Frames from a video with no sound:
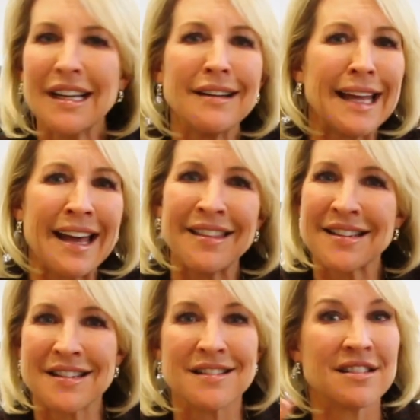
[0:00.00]
again
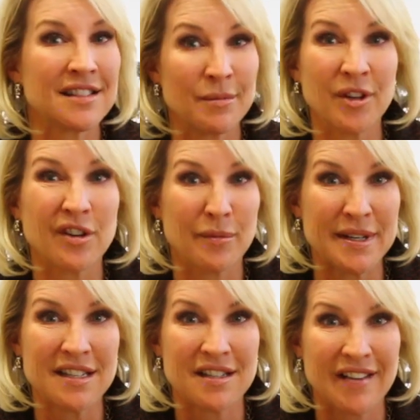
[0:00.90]
this is similar to
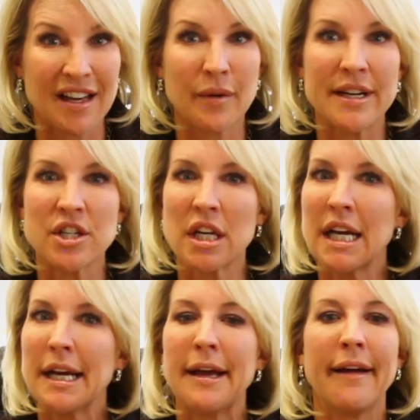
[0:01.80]
business valuation
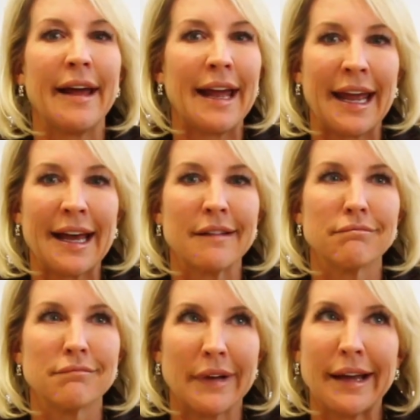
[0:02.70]

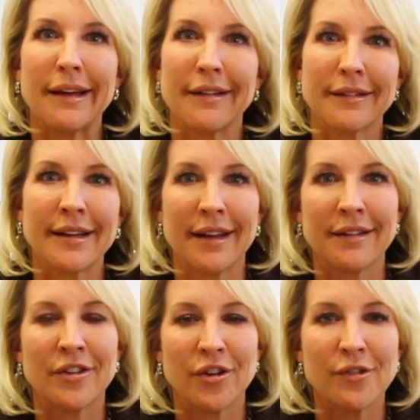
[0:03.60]
and it
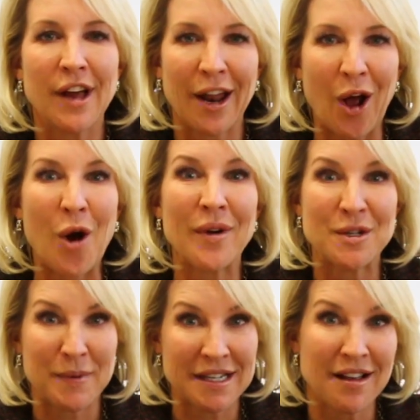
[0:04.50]
tends to not
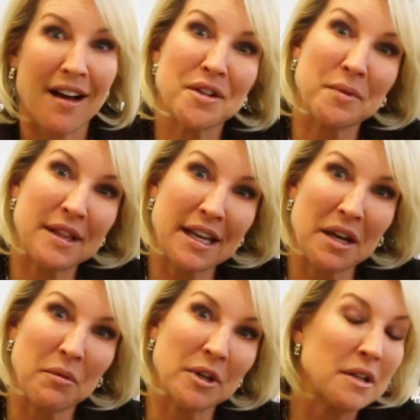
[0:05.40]
always be as high as we
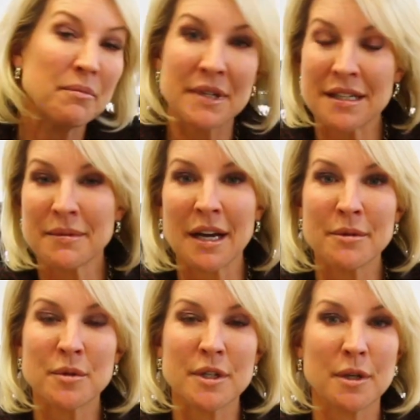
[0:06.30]
think it would but
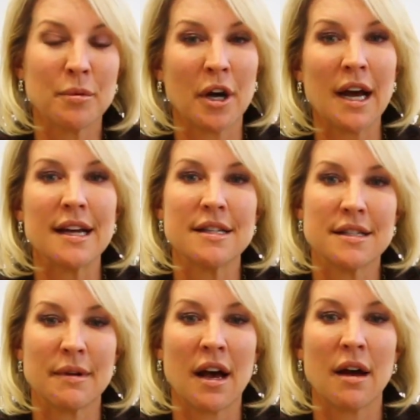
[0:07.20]
sometimes we're
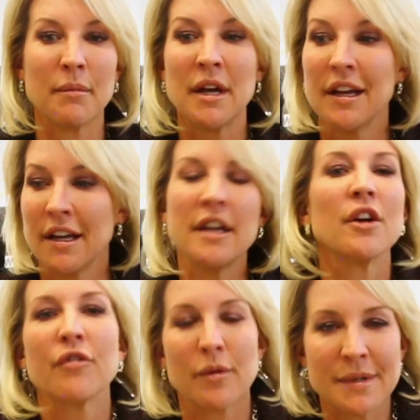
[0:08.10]
surprised um, you
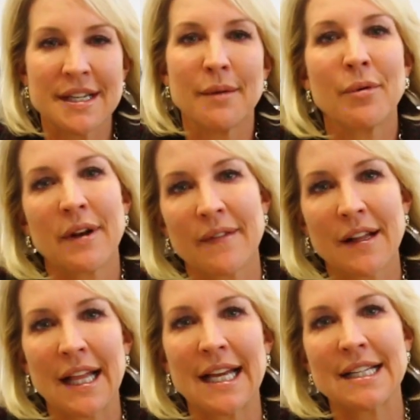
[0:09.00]
know, from a standpoint of the
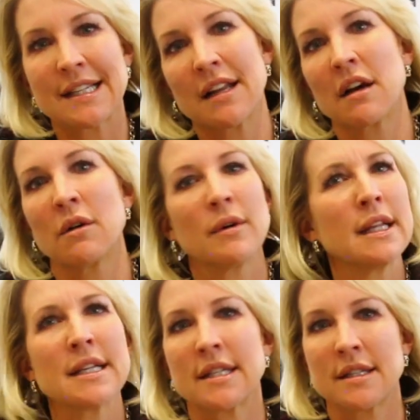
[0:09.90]
client, it's thought, oh, well,
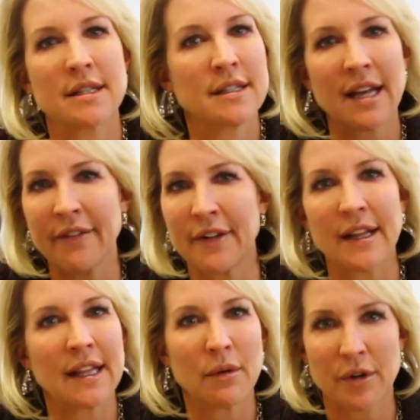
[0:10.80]
this is
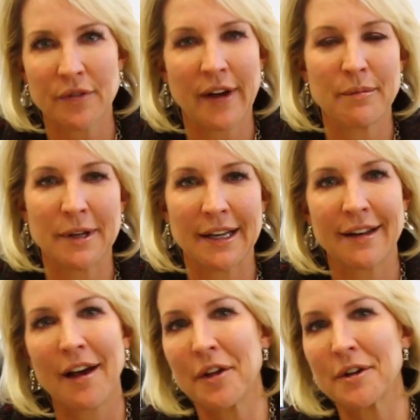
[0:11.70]
definitely worth $5 million.
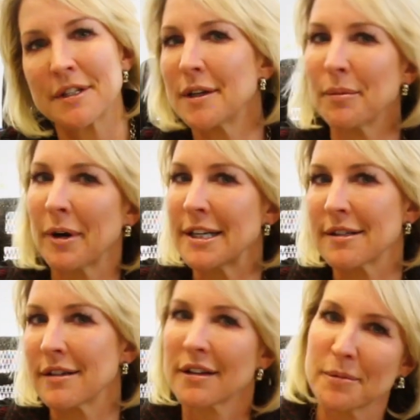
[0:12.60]
The
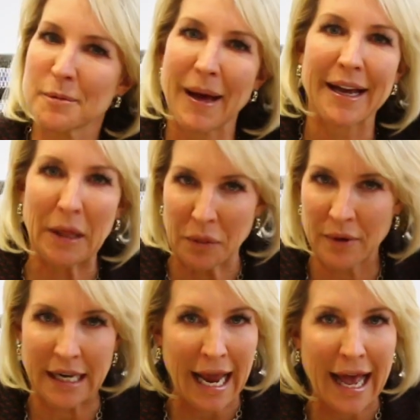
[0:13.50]
appraisal comes back at
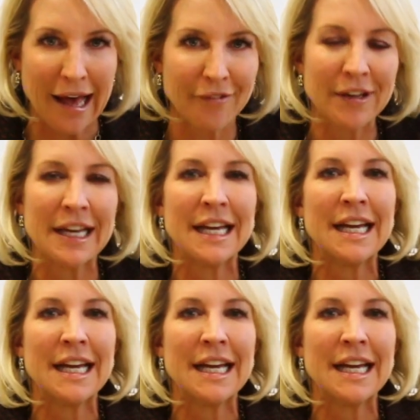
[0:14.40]
three and a half.